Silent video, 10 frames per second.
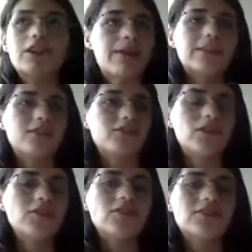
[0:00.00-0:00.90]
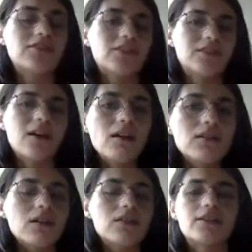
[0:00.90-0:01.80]
grammatical structures such as
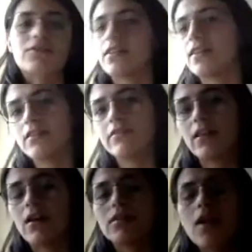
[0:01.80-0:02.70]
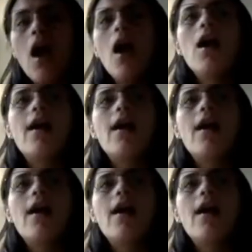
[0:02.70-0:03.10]
noun clause and relative clause.